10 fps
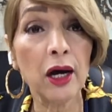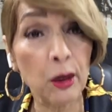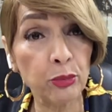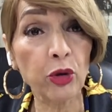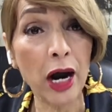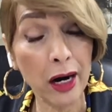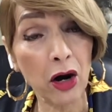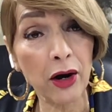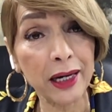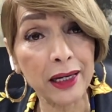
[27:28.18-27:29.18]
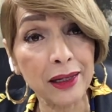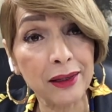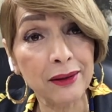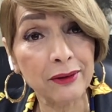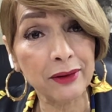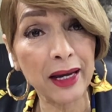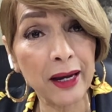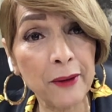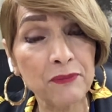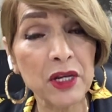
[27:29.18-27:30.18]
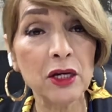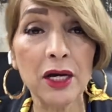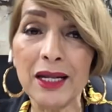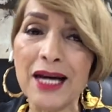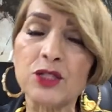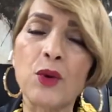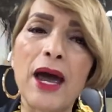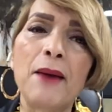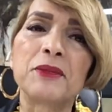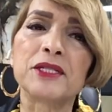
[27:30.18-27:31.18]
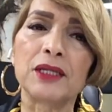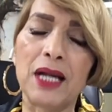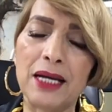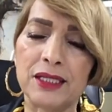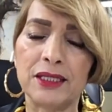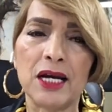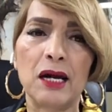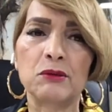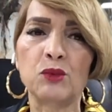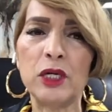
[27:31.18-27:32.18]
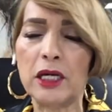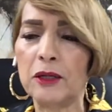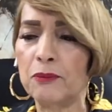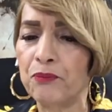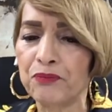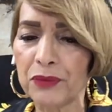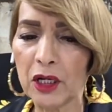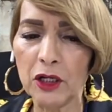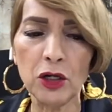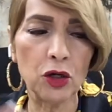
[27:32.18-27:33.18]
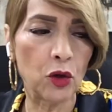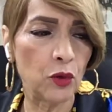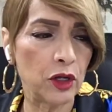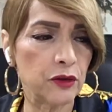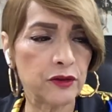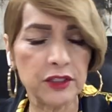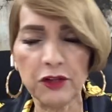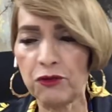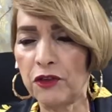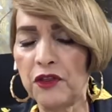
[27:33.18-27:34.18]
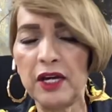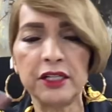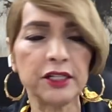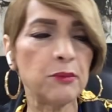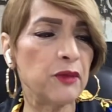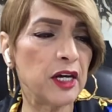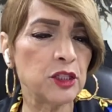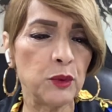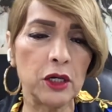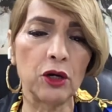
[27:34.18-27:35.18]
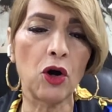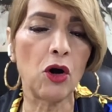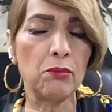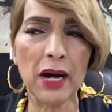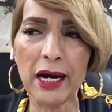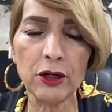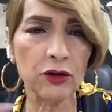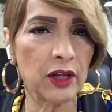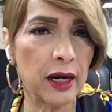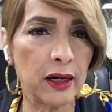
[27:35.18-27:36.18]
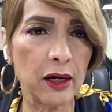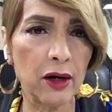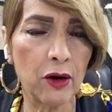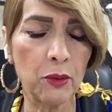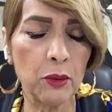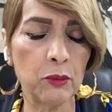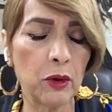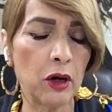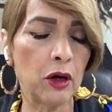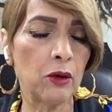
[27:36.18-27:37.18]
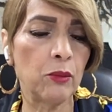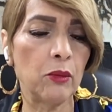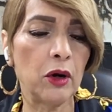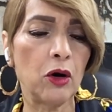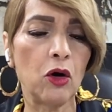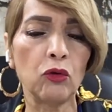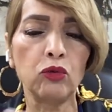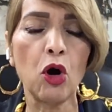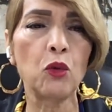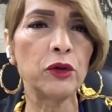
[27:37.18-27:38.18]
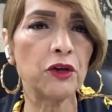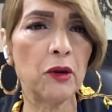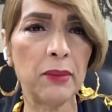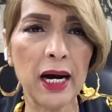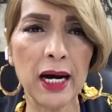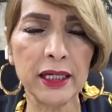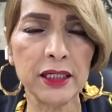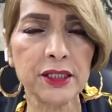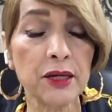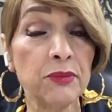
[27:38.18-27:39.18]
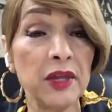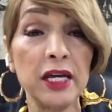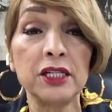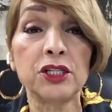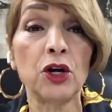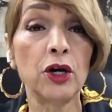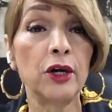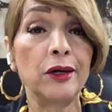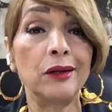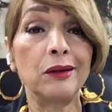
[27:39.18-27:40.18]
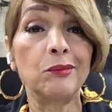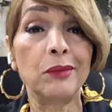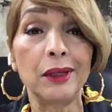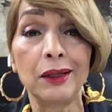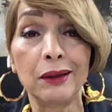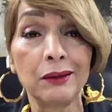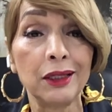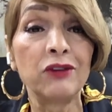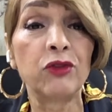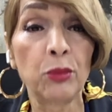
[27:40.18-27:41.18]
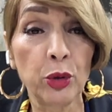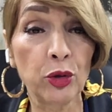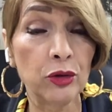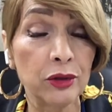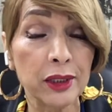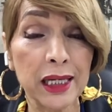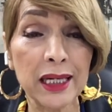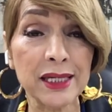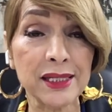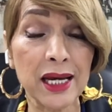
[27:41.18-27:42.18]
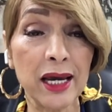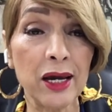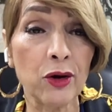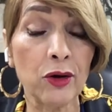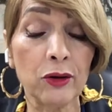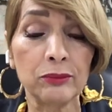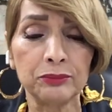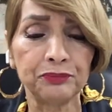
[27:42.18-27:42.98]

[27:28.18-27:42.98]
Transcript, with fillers: a priority, okay? And that's what happens a lot of times. We can, you know, there's different things. Some things we can call minor that are uh, are wrong with our bodies. Some things are uh, livable, can I say, or